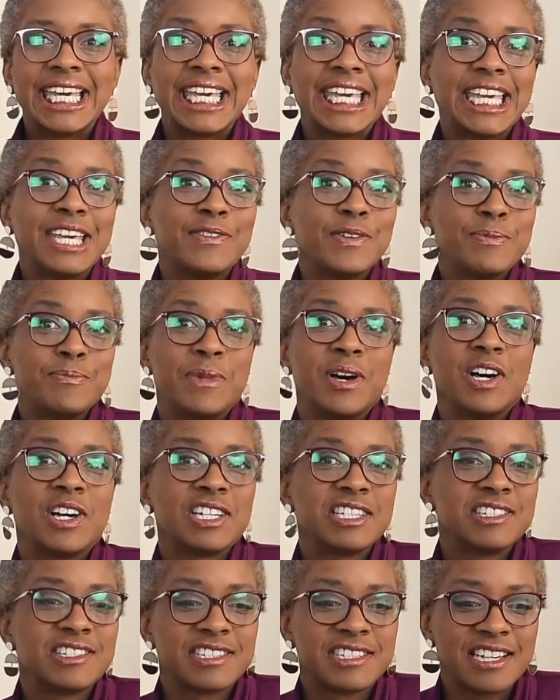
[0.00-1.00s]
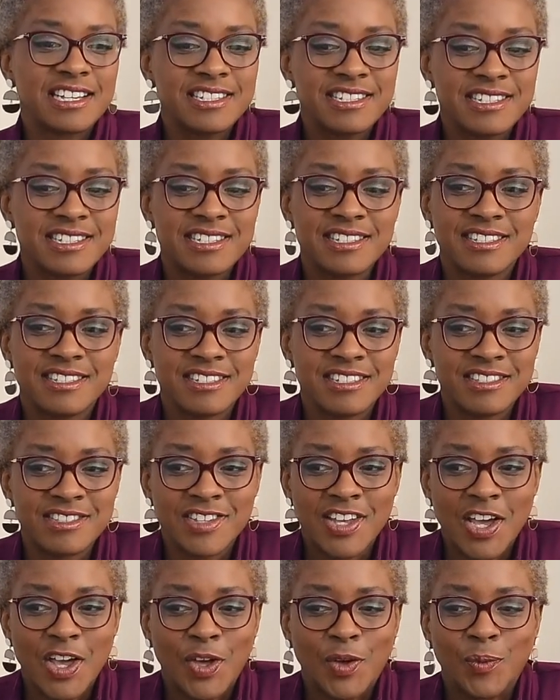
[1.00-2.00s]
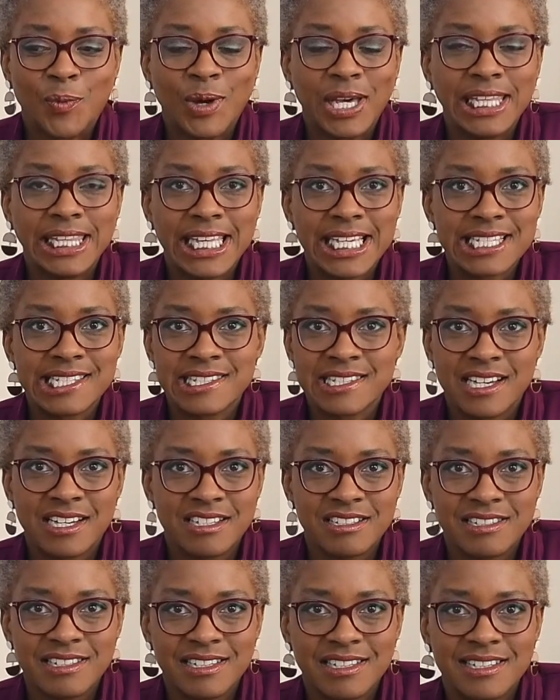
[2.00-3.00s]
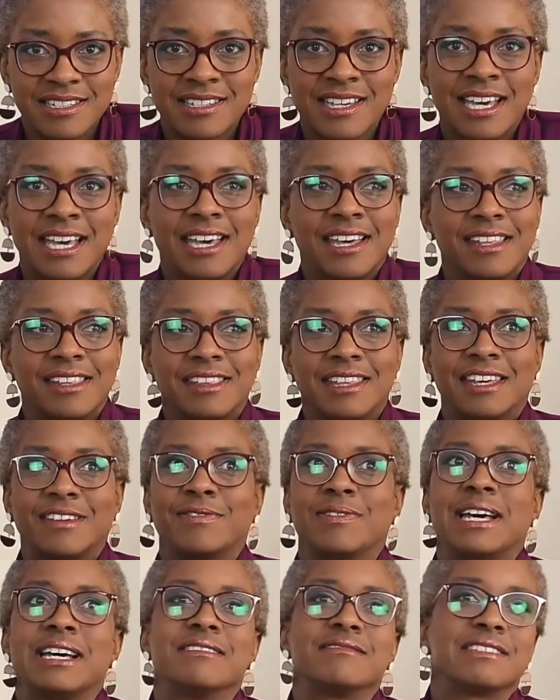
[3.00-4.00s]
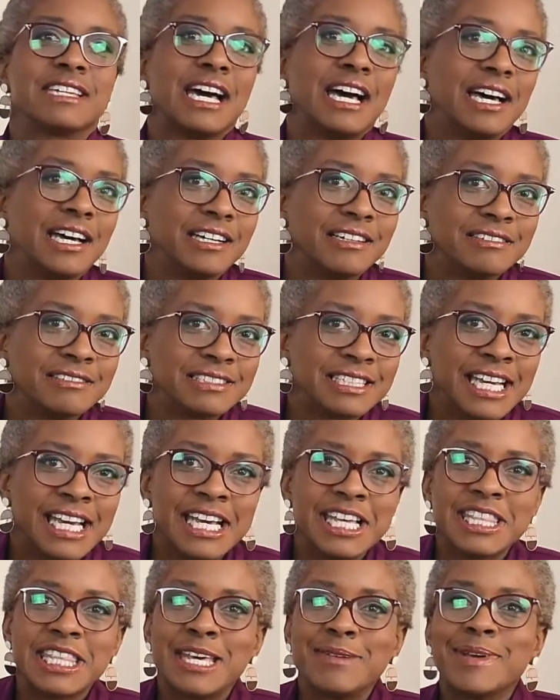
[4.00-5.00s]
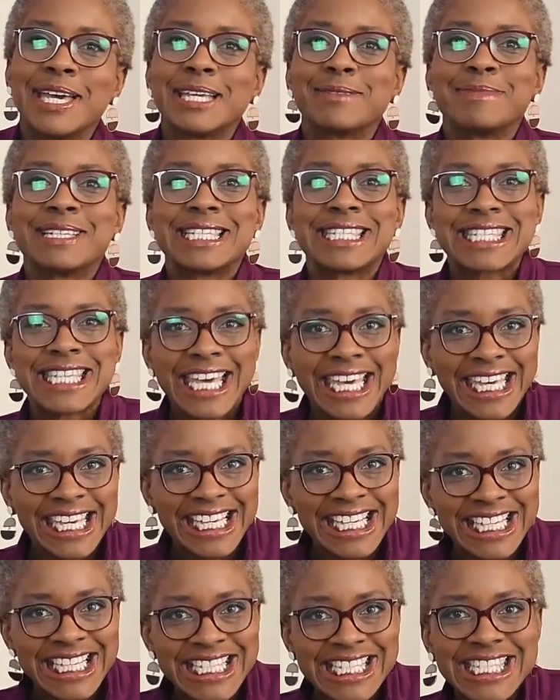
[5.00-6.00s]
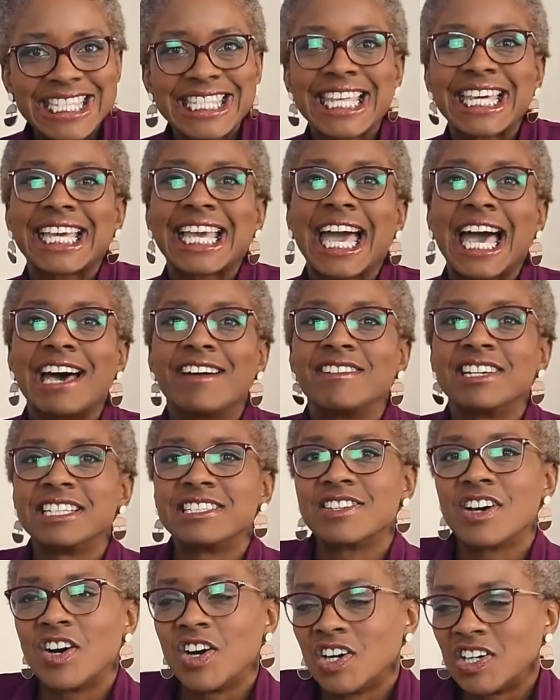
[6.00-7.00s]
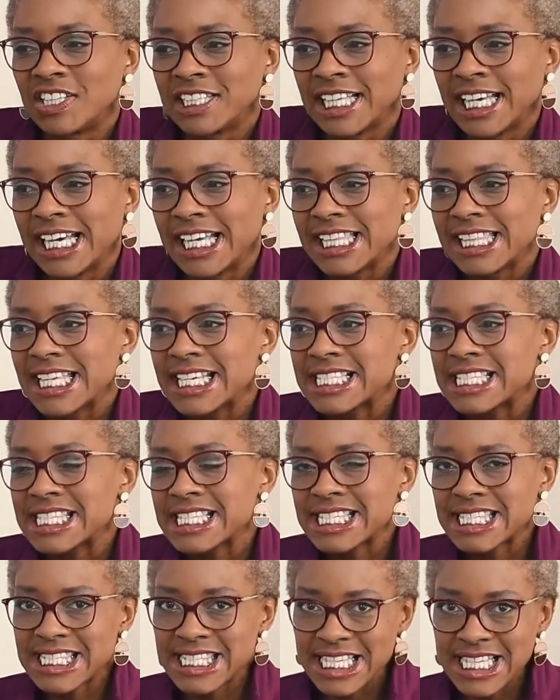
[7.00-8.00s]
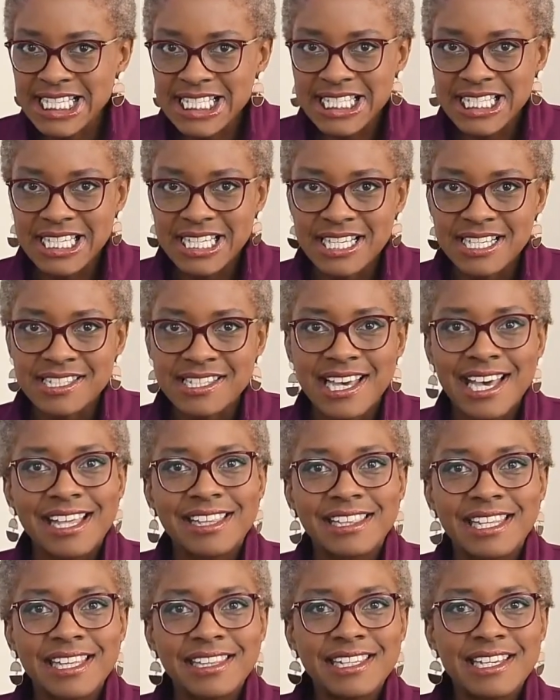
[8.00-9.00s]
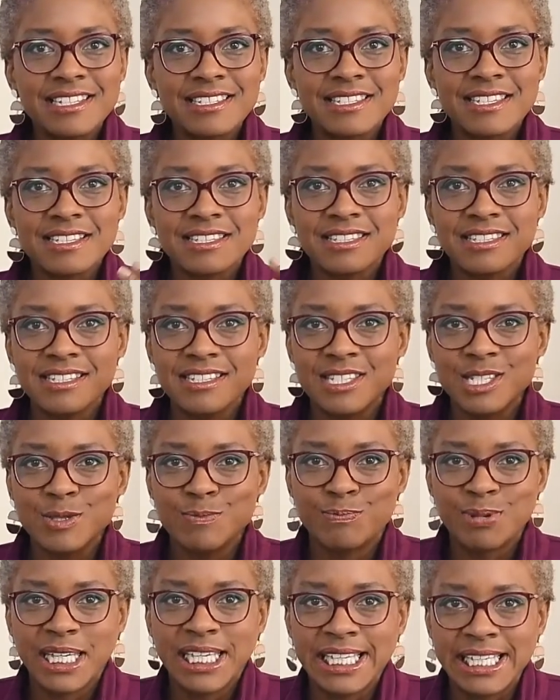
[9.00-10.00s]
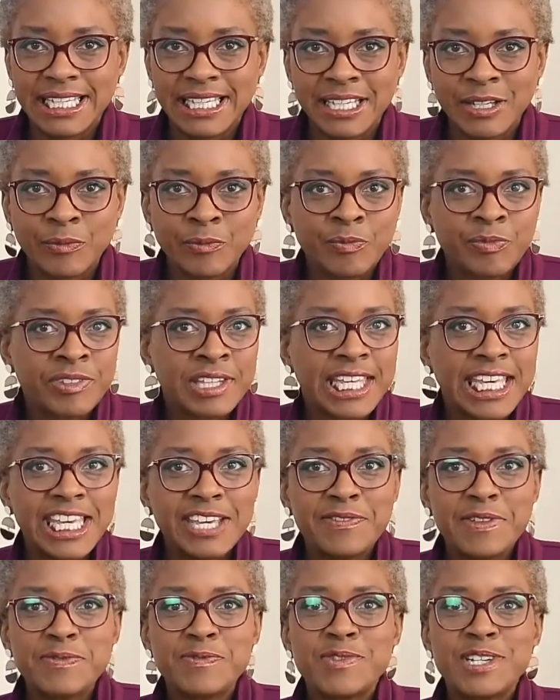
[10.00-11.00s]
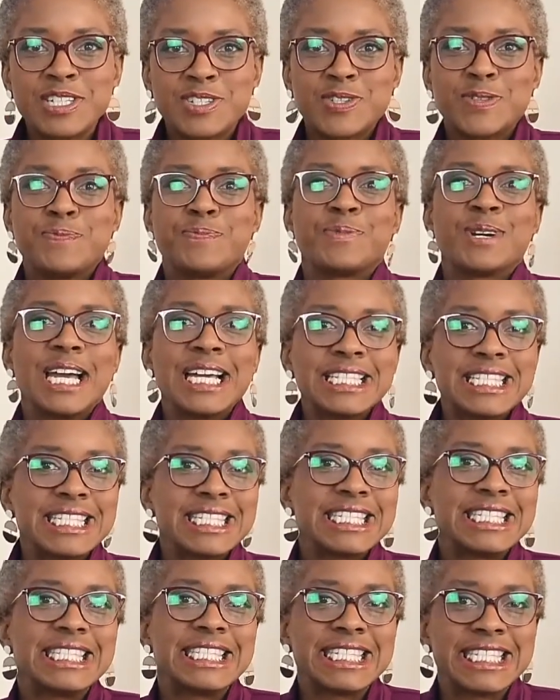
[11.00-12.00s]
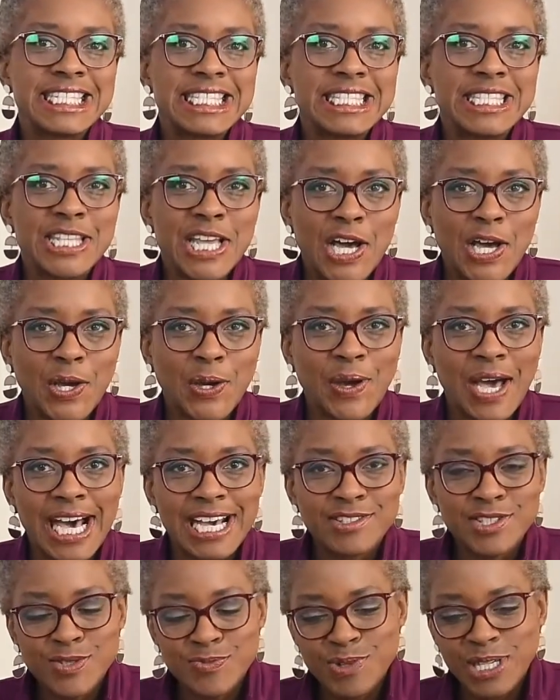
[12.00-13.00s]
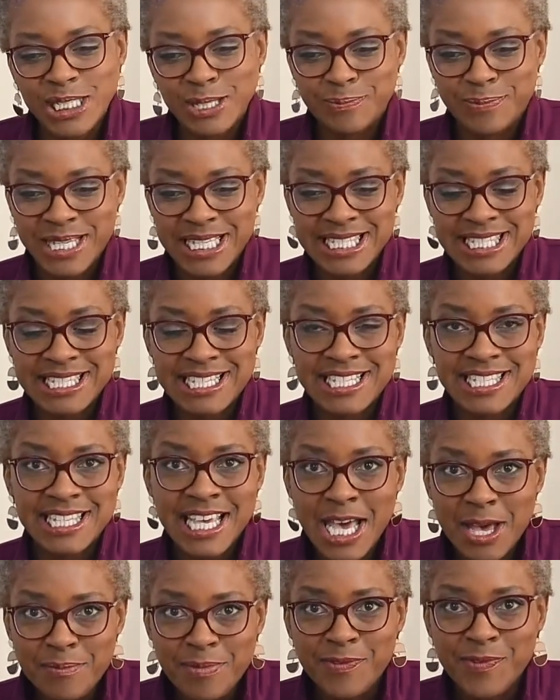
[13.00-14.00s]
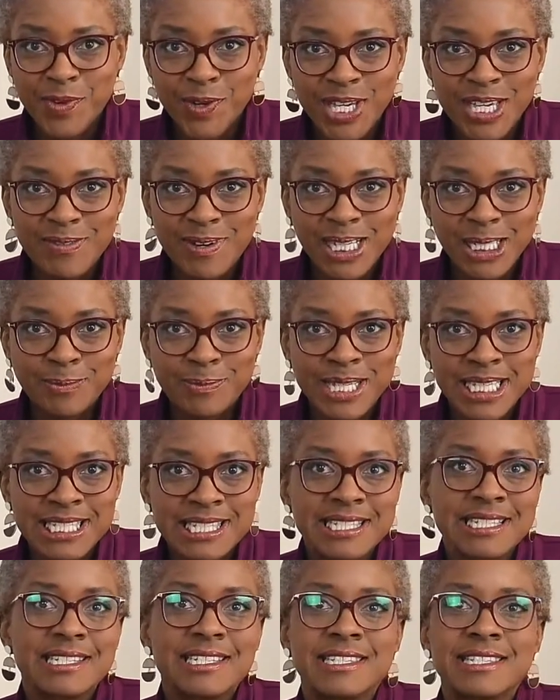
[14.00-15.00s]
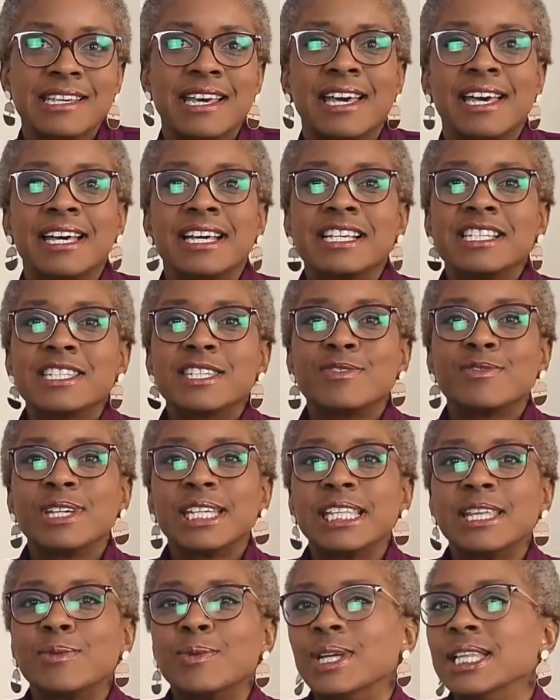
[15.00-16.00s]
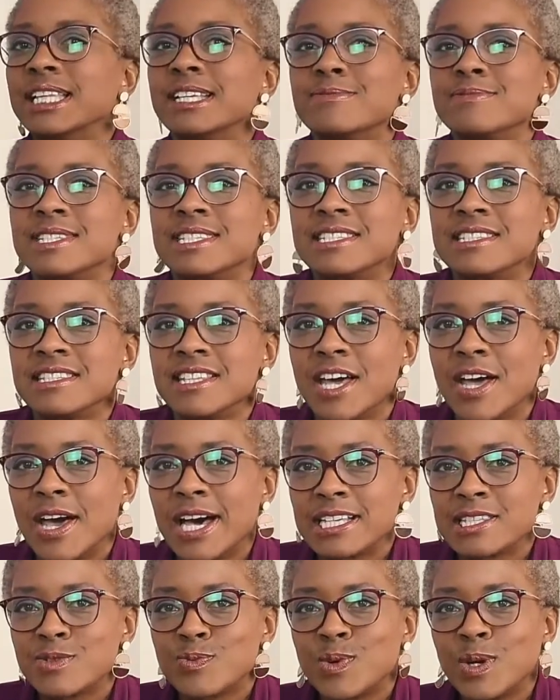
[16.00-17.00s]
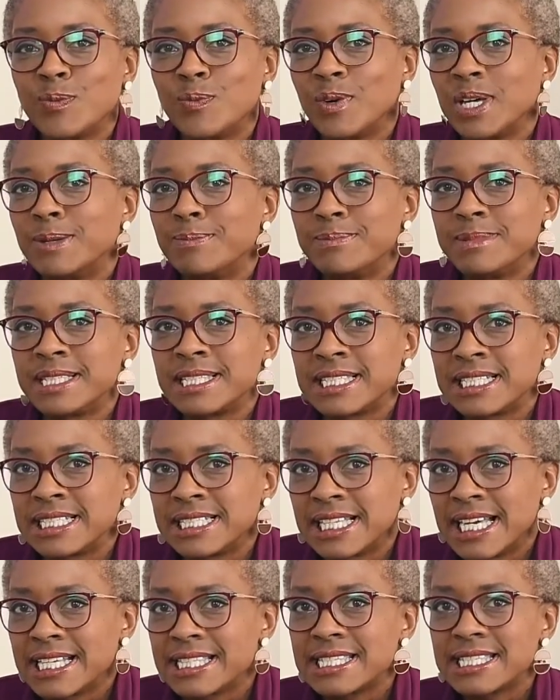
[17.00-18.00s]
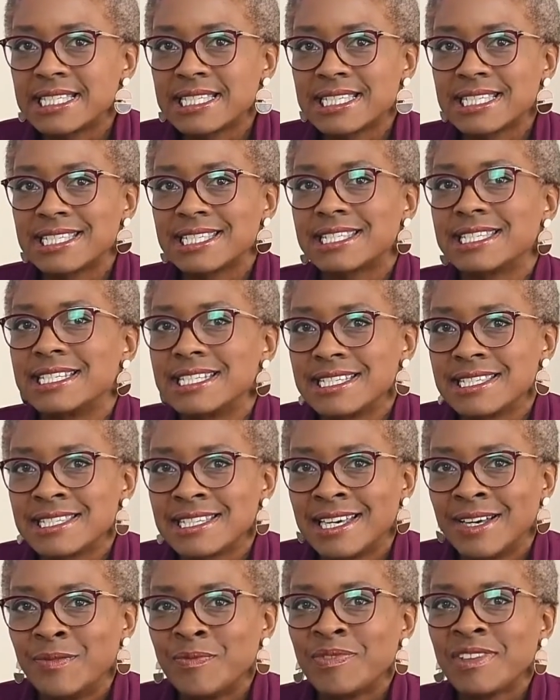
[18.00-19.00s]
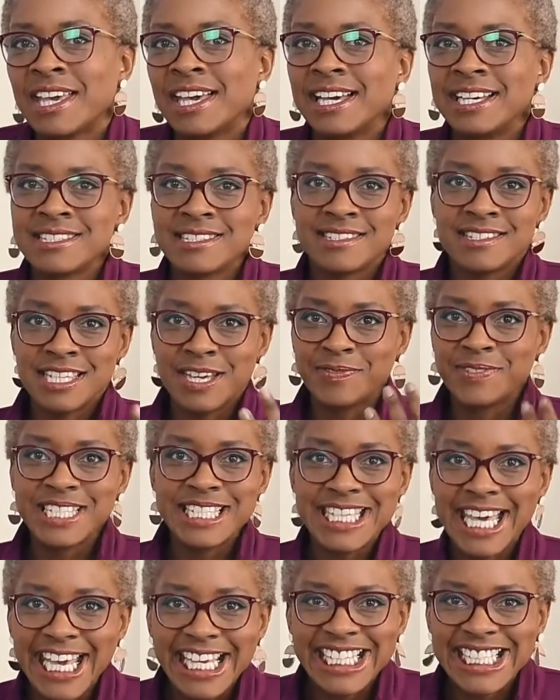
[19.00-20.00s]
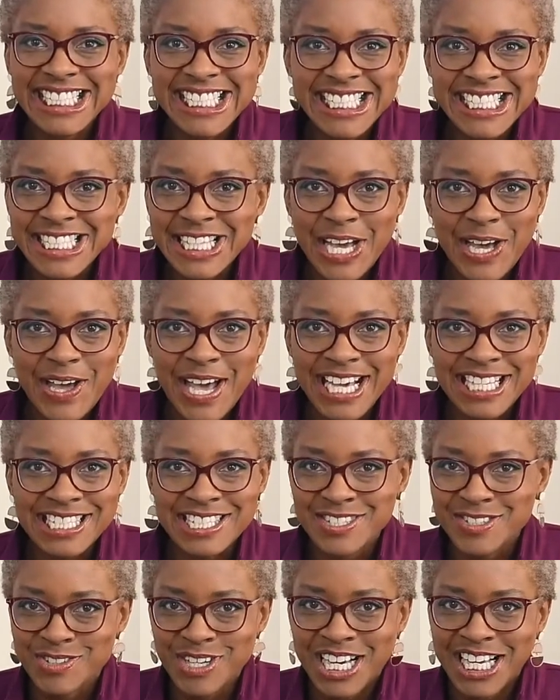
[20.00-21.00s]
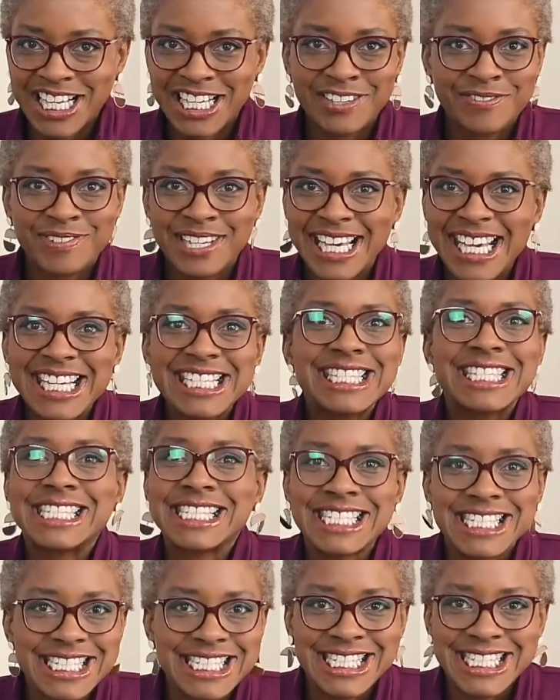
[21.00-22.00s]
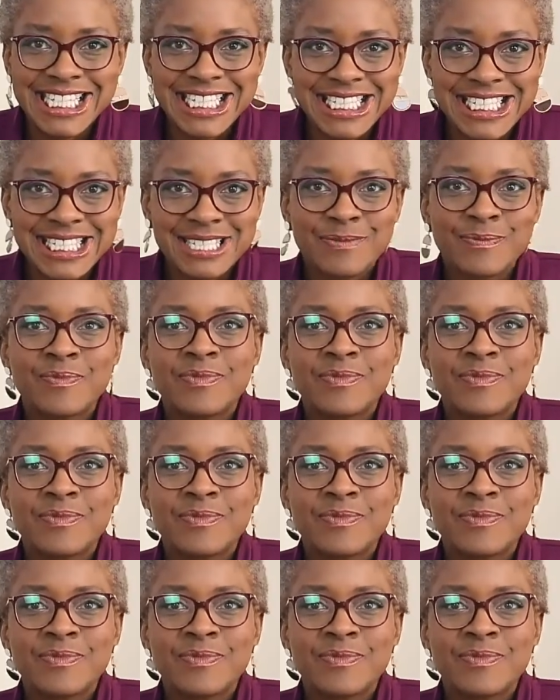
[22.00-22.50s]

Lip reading: Even Mark and Justin didn't know when they started. They found out, they made mistakes, they carried on, they succeeded, and then they succeeded big. Even Richard Branson didn't know how to run a business before he ran a business. Serena Williams didn't know how to win Wimbledon until she did. And Stephanie Taylor didn't know how to drive until she did.